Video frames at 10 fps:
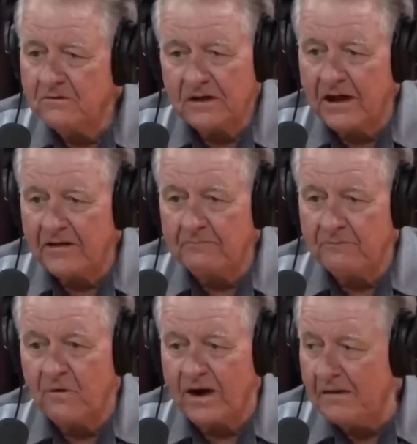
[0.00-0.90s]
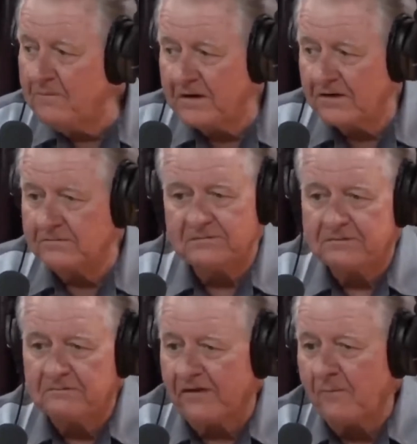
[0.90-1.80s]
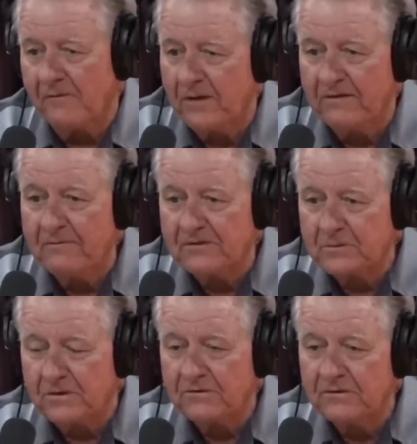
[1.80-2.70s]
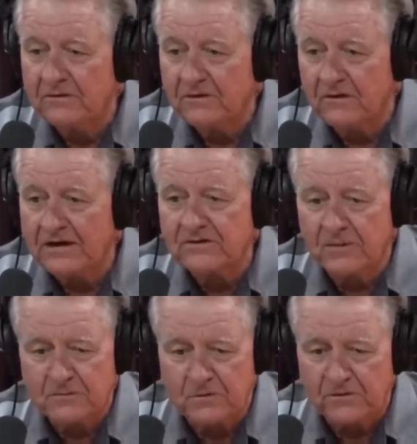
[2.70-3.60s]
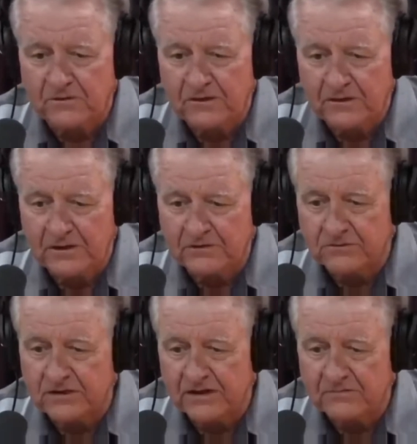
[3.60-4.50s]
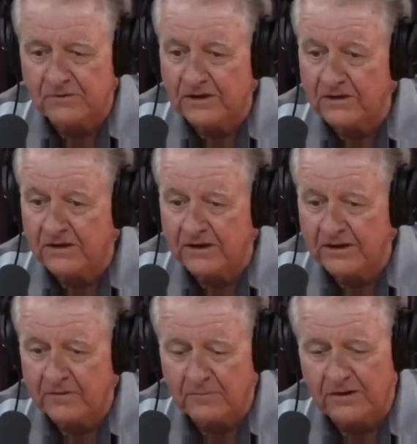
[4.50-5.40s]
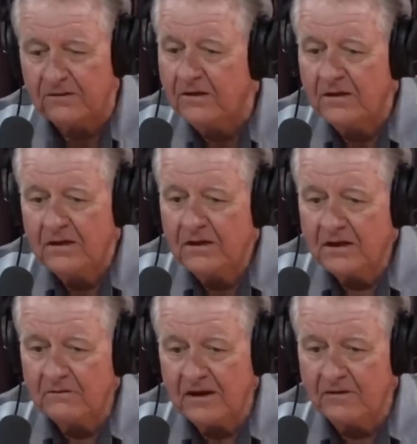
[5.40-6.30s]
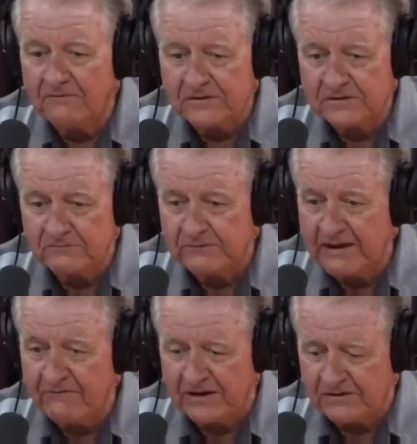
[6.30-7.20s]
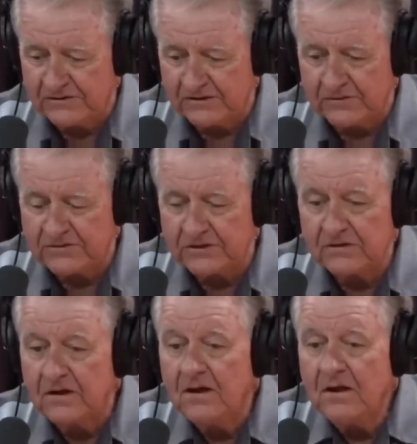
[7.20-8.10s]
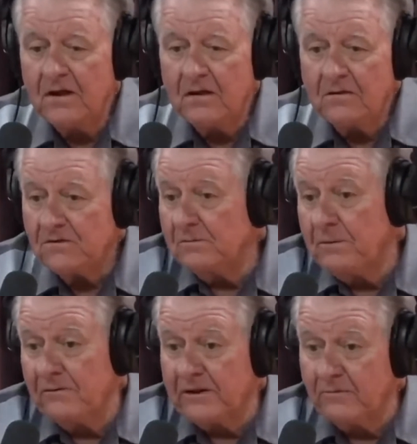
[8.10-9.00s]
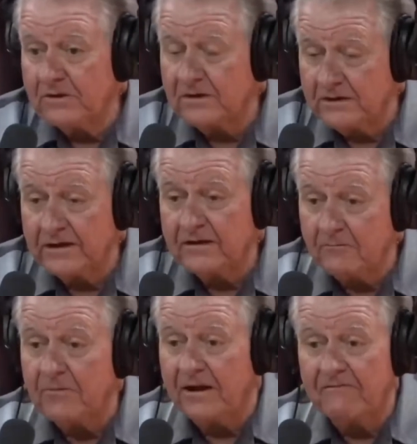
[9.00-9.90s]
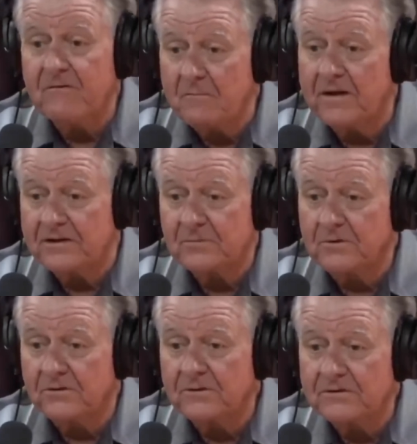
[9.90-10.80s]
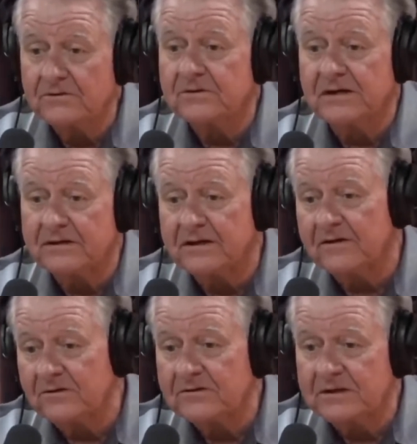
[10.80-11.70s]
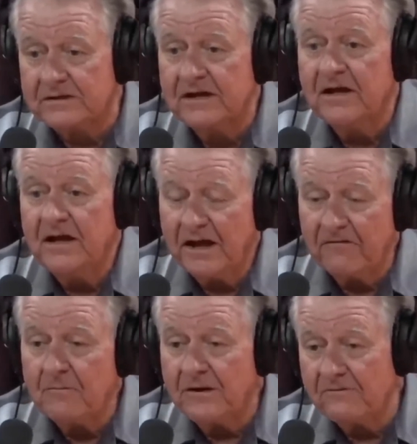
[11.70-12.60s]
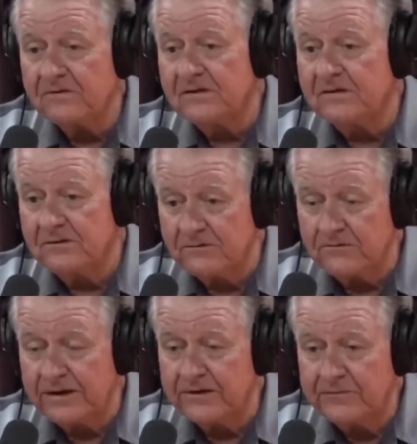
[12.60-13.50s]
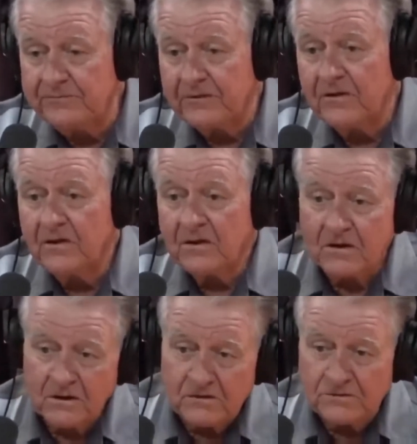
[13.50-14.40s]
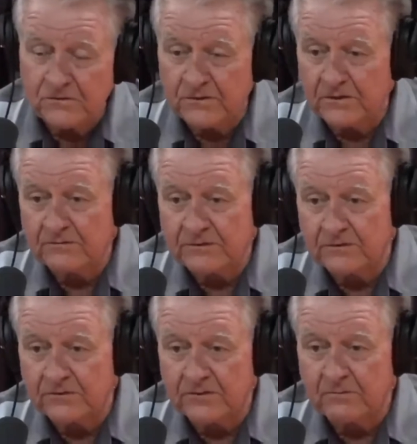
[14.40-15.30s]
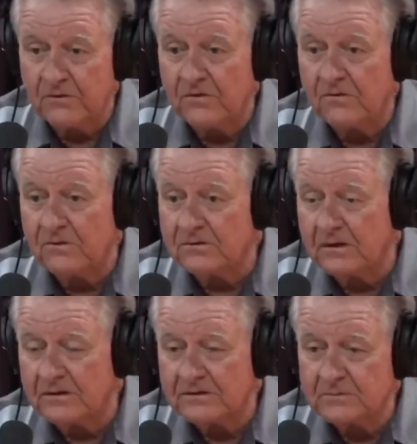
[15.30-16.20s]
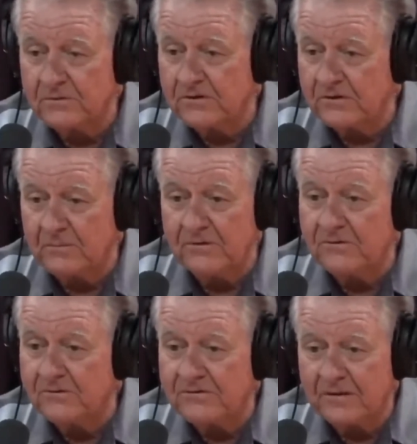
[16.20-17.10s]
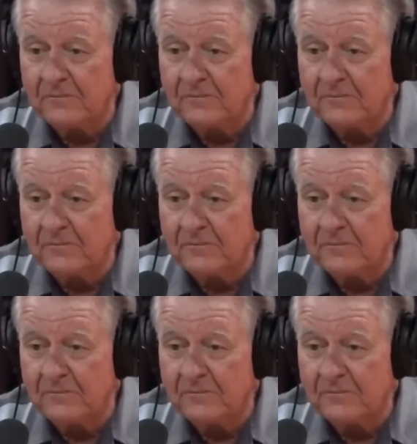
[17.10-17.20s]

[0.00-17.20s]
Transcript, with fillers: And why? Because everybody ever smoked. You know, I stopped smoking in the year 2000. Mike Clark and I had a bet, and none of us, we haven't had a cigarette since. So apparently I wasn't addicted, but everybody smoked. So the same thing in those days, everybody was either a drinker or uh, doing the, doing the blow or uh, smoking the bones.